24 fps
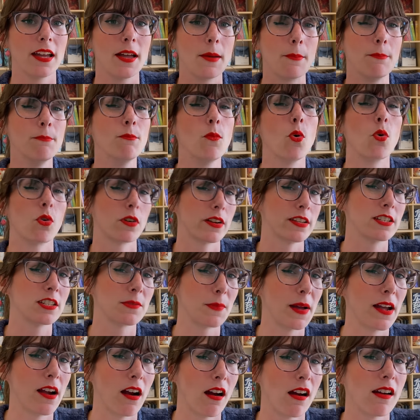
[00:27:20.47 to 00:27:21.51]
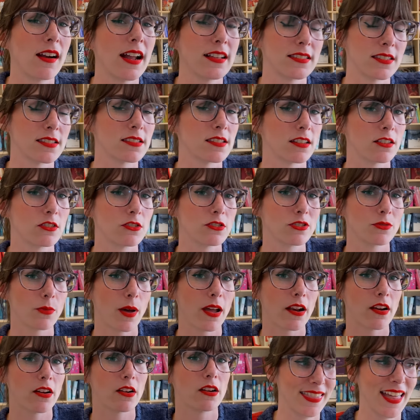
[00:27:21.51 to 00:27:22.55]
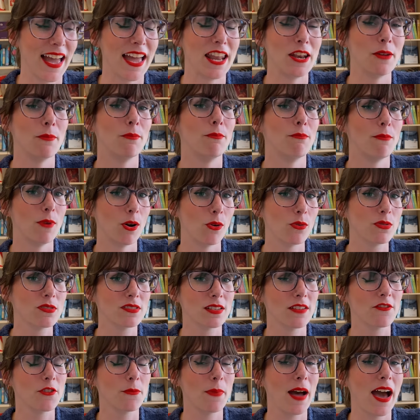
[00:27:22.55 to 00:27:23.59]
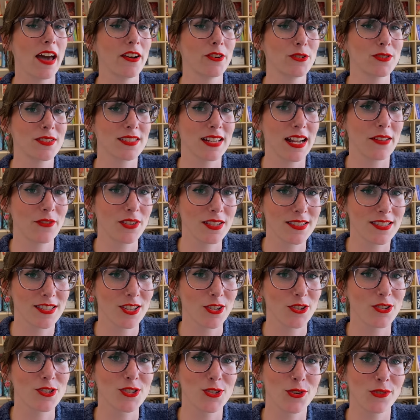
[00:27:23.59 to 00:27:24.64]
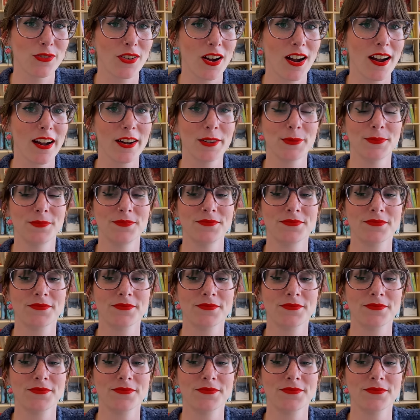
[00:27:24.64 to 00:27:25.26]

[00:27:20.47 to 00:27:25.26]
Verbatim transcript: more into my heart as a single sweater than most of the patterns that I've considered so far,